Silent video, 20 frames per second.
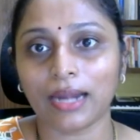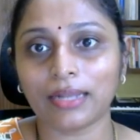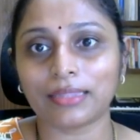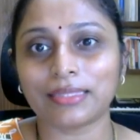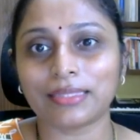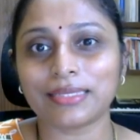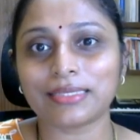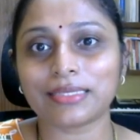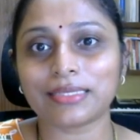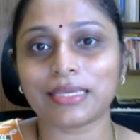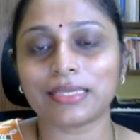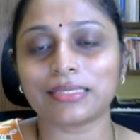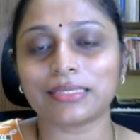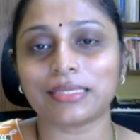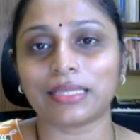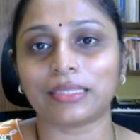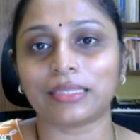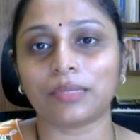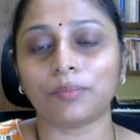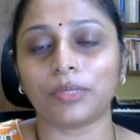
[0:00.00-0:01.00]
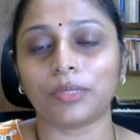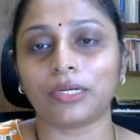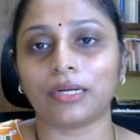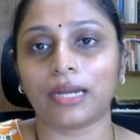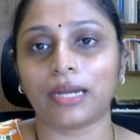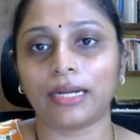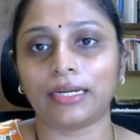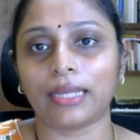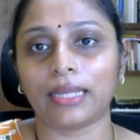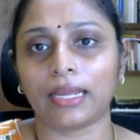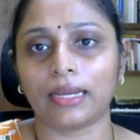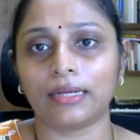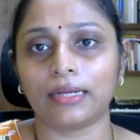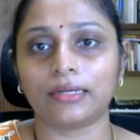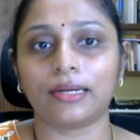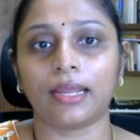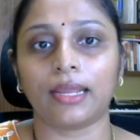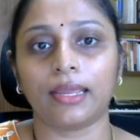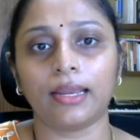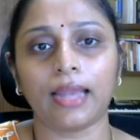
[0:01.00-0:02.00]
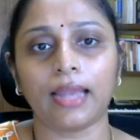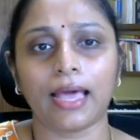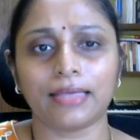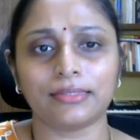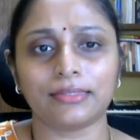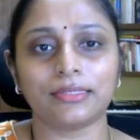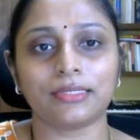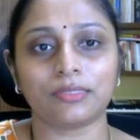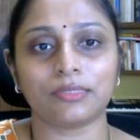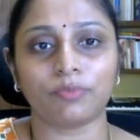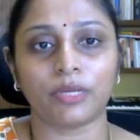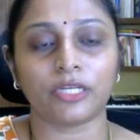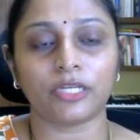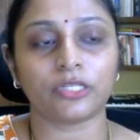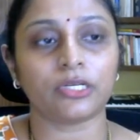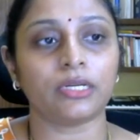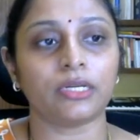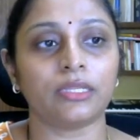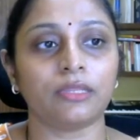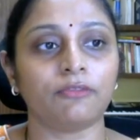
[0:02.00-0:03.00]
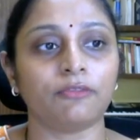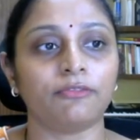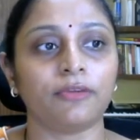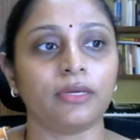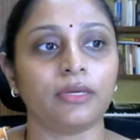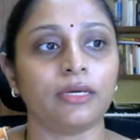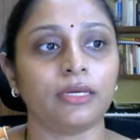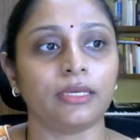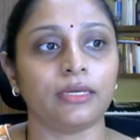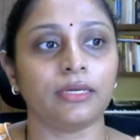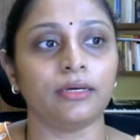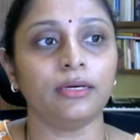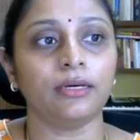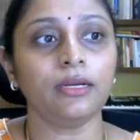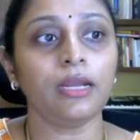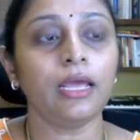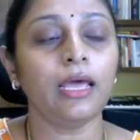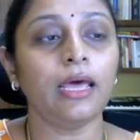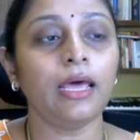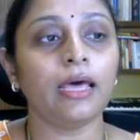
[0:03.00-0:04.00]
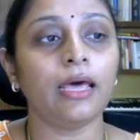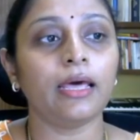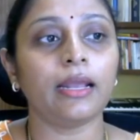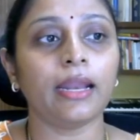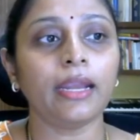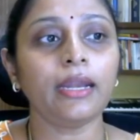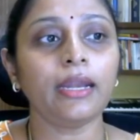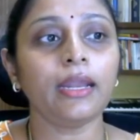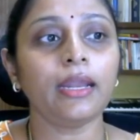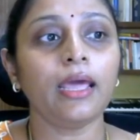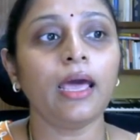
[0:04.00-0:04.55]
this is nothing but a right angle triangle as it is mentioned in the figure here, right?